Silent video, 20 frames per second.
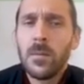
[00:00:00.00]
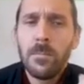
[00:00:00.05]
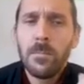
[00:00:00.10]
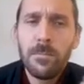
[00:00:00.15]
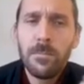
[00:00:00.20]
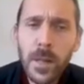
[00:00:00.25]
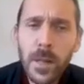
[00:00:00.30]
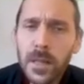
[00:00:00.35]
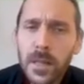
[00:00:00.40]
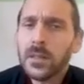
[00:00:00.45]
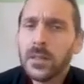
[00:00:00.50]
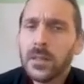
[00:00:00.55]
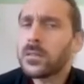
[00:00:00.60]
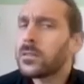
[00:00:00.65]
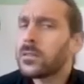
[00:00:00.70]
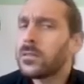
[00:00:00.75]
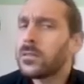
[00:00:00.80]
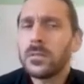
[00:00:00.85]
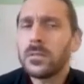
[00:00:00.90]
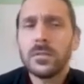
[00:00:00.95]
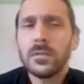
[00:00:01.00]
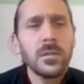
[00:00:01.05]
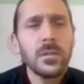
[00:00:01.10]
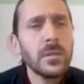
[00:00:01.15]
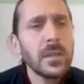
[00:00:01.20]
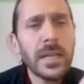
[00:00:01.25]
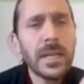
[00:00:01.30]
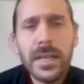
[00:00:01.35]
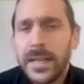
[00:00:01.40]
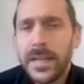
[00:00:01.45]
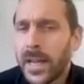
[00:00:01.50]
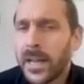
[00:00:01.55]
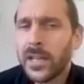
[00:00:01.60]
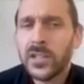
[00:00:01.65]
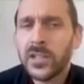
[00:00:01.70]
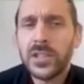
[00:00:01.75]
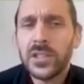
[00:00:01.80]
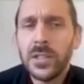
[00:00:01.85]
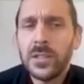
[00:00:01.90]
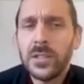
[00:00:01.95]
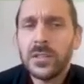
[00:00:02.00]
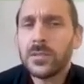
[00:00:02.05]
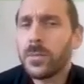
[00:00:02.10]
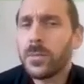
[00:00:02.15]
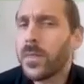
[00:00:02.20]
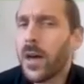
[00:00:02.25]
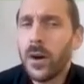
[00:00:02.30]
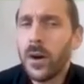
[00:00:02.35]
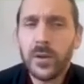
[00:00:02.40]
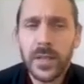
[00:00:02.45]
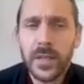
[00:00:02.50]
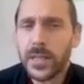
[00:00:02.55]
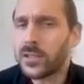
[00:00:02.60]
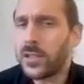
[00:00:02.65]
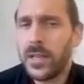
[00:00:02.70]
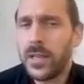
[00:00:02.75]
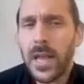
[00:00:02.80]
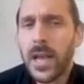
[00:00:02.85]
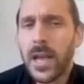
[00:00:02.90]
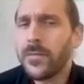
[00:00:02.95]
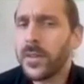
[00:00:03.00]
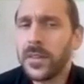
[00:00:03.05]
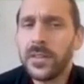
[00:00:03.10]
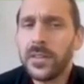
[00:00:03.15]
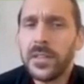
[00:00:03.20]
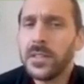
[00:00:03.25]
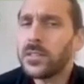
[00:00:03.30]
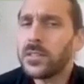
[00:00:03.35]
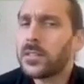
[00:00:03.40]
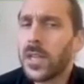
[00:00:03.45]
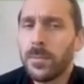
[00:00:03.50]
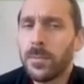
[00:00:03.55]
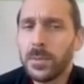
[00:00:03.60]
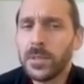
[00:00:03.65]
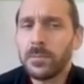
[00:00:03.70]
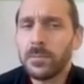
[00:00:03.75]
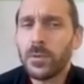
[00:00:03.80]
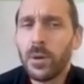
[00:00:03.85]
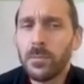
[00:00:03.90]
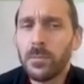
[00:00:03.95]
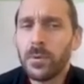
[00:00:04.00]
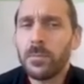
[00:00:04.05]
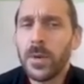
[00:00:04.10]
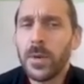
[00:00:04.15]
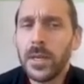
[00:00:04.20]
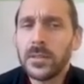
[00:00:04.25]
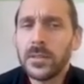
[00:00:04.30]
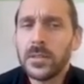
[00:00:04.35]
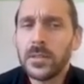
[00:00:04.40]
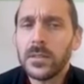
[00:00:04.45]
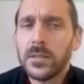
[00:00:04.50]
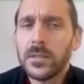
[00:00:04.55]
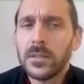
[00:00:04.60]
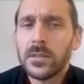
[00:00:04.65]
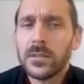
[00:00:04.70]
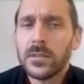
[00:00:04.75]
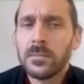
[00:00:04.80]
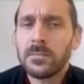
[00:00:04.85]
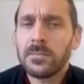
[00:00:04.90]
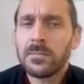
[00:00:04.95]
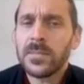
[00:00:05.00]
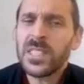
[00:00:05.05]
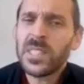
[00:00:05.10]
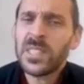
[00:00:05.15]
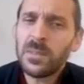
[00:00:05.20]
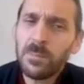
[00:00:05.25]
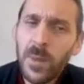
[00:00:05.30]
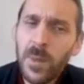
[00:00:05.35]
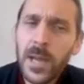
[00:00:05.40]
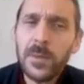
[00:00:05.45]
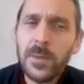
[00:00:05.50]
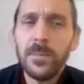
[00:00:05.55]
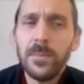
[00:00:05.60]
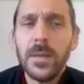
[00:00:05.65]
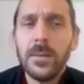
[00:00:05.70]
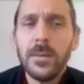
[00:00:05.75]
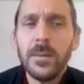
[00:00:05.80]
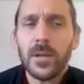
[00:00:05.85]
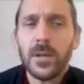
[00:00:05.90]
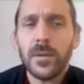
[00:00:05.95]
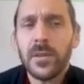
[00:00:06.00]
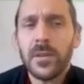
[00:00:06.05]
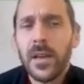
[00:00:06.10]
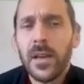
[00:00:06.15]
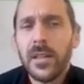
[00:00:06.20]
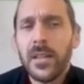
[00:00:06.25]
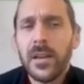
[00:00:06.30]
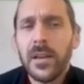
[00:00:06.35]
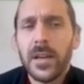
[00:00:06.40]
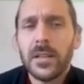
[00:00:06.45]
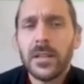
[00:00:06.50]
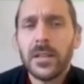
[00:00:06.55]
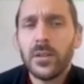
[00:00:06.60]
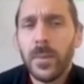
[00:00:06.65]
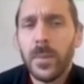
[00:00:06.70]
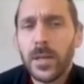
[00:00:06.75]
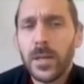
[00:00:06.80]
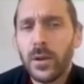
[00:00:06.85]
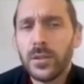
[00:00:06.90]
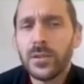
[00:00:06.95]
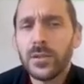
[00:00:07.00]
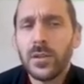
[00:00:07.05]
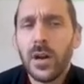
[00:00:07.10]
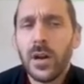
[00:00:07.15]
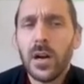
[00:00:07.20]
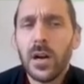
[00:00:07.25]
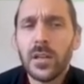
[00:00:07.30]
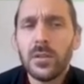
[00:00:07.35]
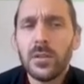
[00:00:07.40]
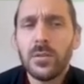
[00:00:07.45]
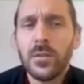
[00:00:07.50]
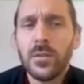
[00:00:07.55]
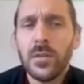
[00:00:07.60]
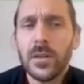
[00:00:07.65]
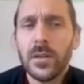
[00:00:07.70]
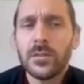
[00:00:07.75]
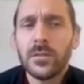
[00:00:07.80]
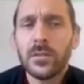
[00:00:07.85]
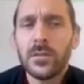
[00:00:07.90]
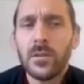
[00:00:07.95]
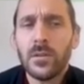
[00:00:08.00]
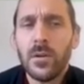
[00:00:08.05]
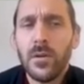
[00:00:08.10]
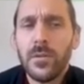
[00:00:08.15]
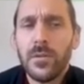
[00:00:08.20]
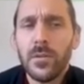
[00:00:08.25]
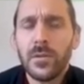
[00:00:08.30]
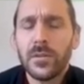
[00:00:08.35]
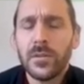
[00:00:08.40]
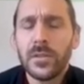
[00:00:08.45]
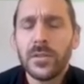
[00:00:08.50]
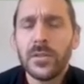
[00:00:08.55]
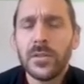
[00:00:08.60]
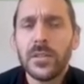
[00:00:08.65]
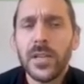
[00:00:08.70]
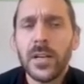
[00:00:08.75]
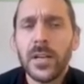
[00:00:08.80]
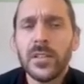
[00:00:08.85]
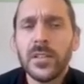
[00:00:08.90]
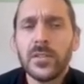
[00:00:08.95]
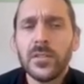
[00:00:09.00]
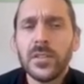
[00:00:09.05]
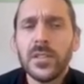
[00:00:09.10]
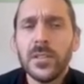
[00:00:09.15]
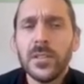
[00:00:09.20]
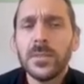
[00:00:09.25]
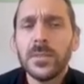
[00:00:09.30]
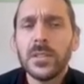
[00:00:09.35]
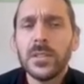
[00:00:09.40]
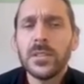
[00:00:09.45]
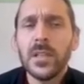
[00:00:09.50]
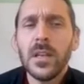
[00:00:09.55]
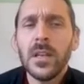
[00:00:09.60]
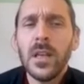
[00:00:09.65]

build clean energies without actually having these cumbersome compromises. This might be, but on the other hand, you might also argue that authoritarian regimes